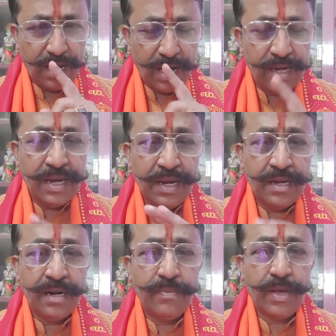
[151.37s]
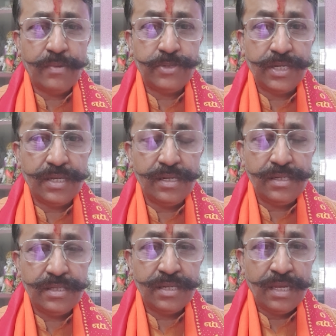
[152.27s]
unhindered by
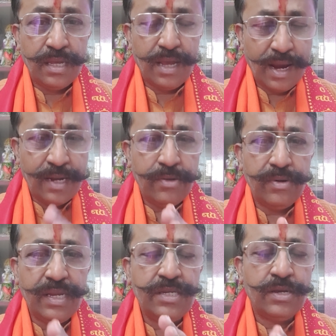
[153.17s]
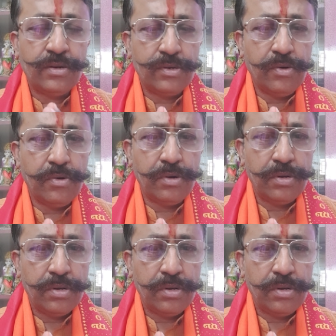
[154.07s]
obstacles, and you reach your goal